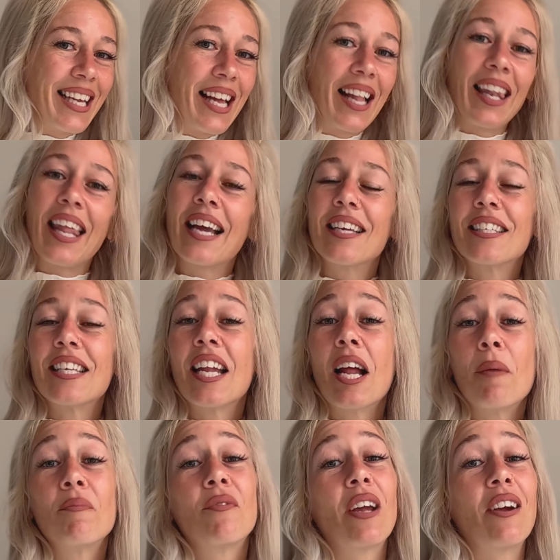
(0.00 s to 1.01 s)
Like I said,
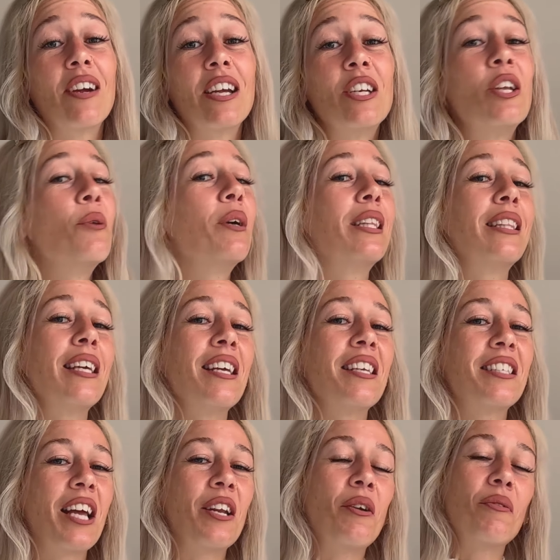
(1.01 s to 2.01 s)
I'm very new at this.
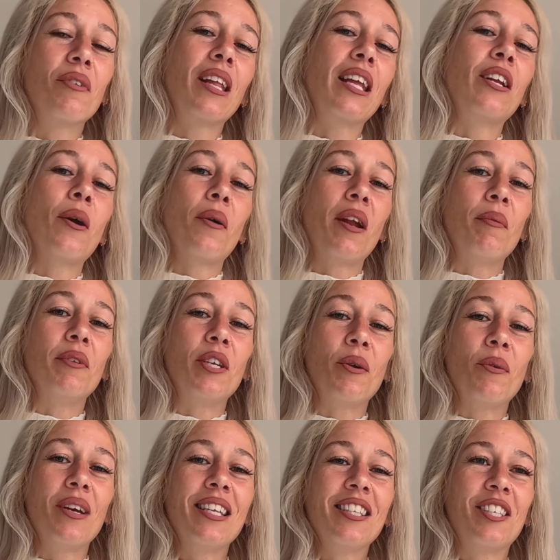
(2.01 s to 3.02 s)
I don't really know what I'm
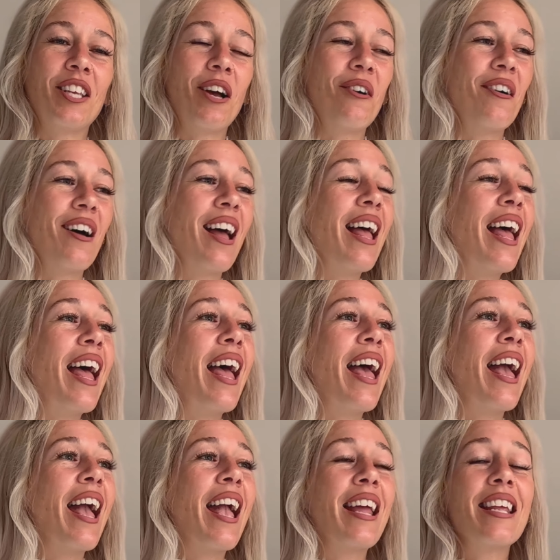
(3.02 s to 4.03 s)
doing, so
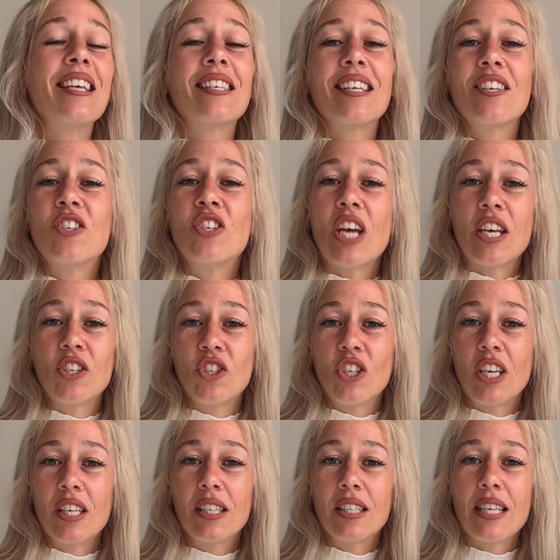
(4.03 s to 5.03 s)
any
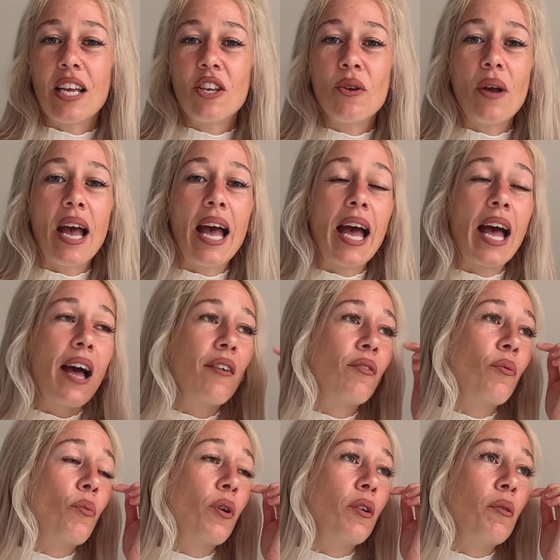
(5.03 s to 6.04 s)
suggestions that you have
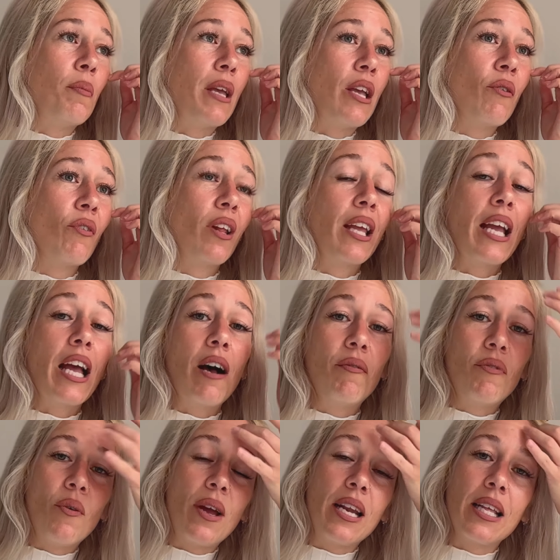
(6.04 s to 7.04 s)
would be really
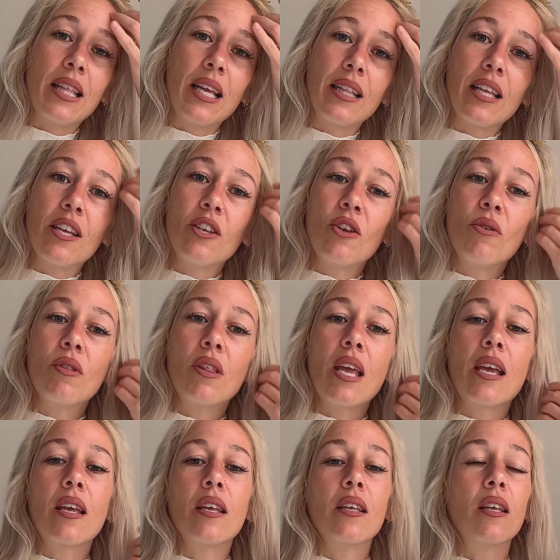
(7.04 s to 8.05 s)
helpful. Anything that you
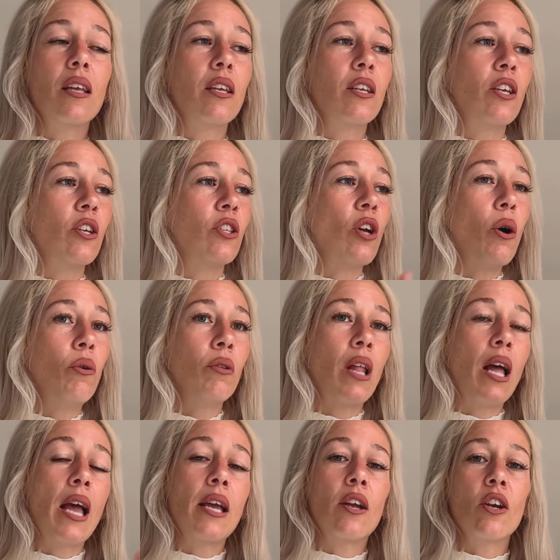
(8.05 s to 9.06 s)
think you don't
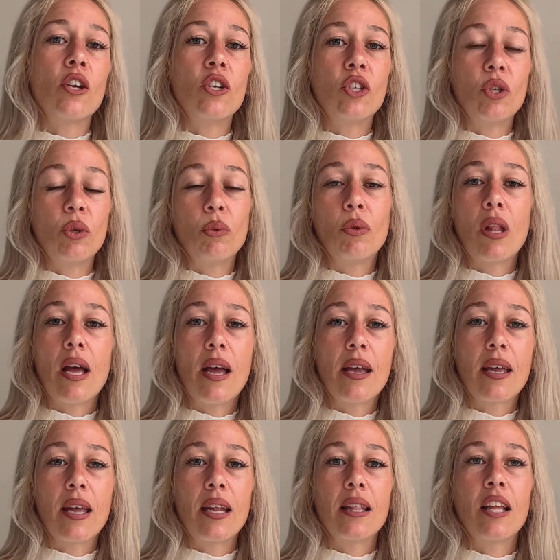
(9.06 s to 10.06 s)
like or you do
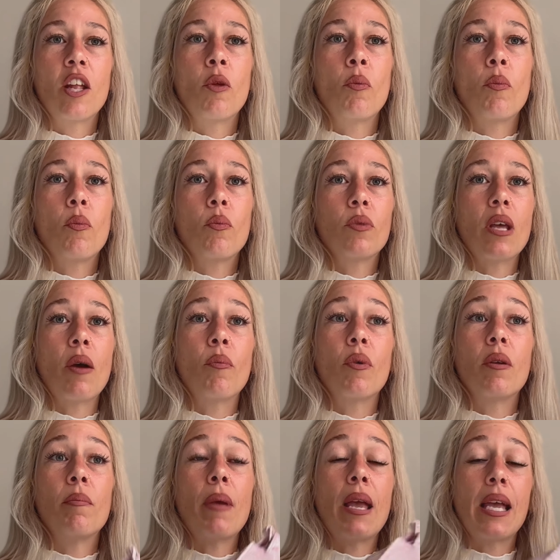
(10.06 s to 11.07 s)
like, anything that
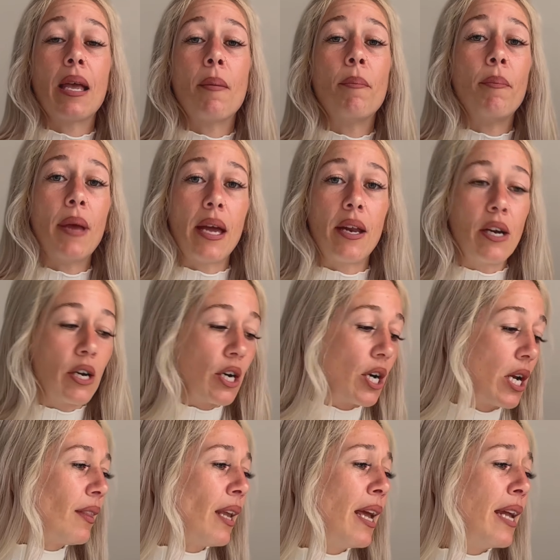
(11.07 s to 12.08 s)
would make it better,
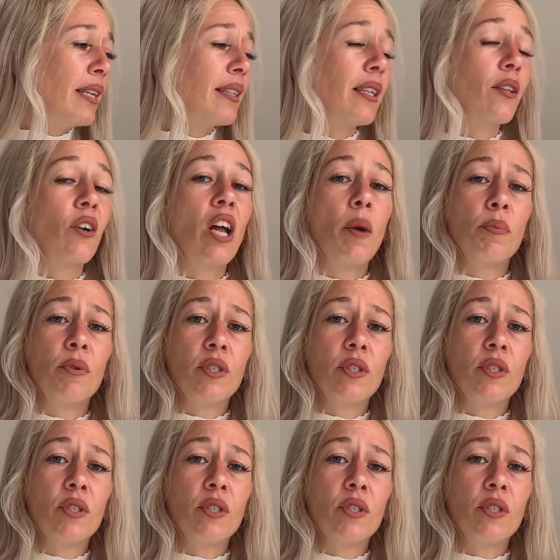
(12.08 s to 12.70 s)
anything that will help you